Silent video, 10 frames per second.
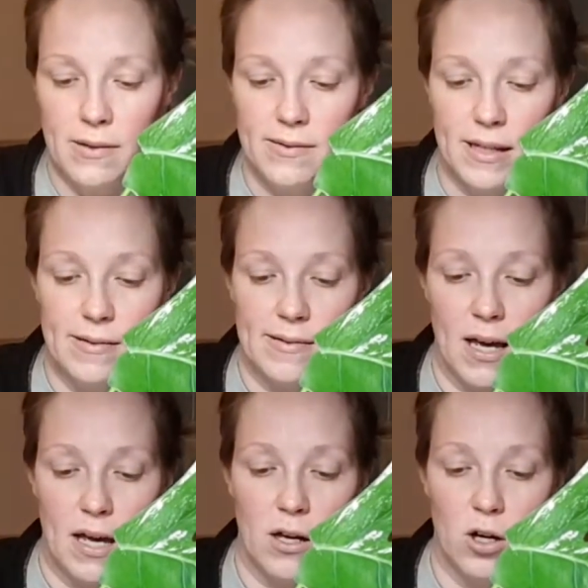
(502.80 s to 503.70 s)
since
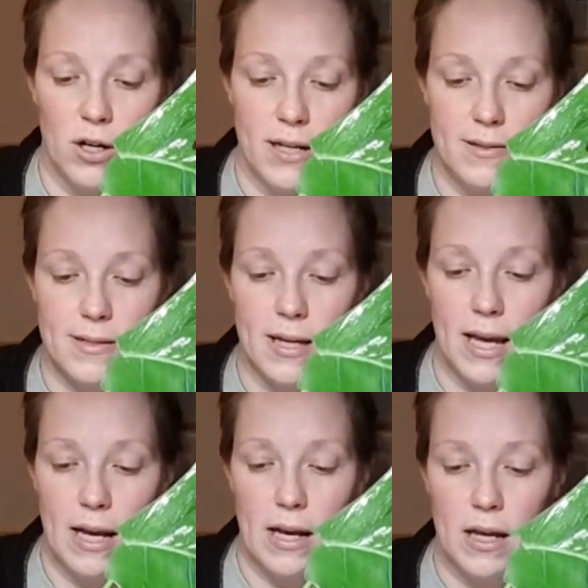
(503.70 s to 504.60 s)
I got it
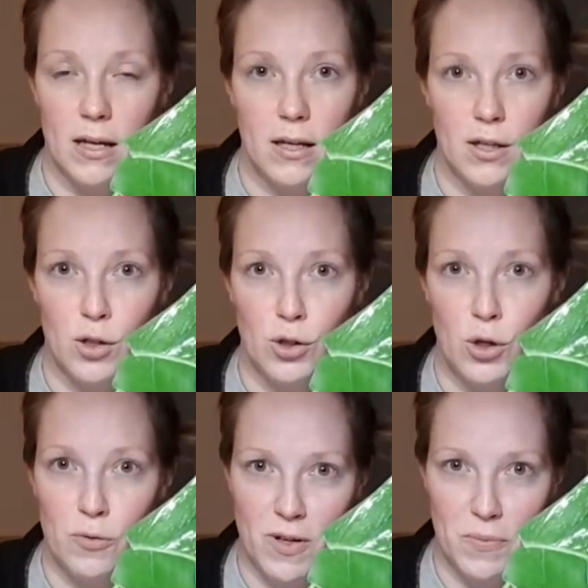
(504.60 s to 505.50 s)
in
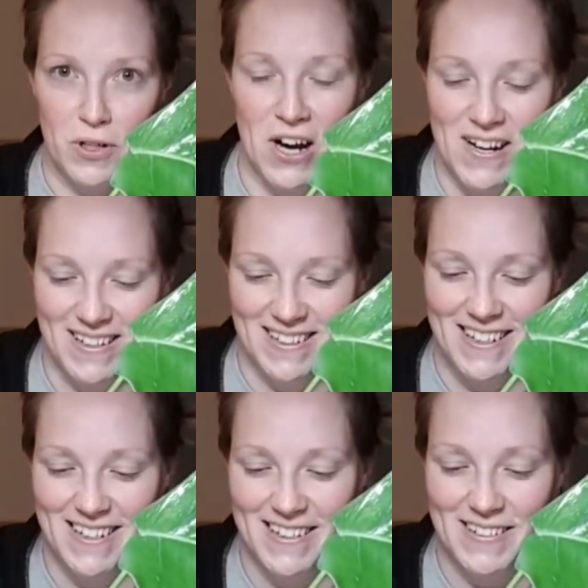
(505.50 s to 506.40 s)
November.
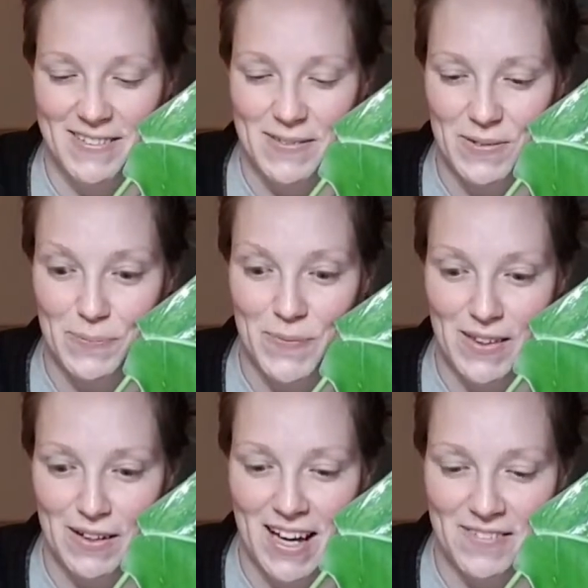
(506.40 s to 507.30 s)

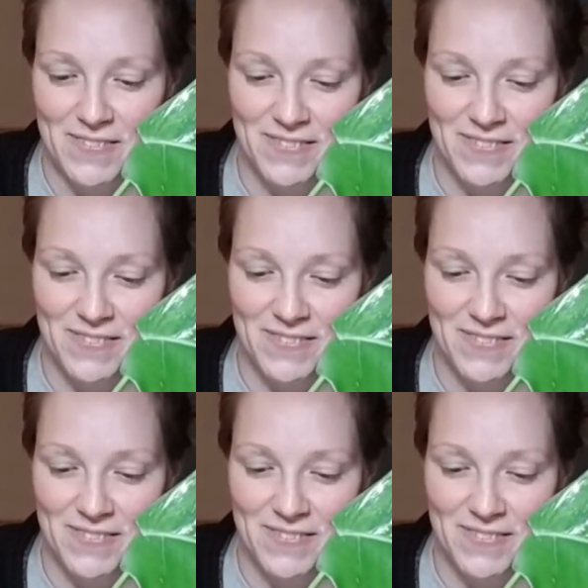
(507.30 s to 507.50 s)
So yeah.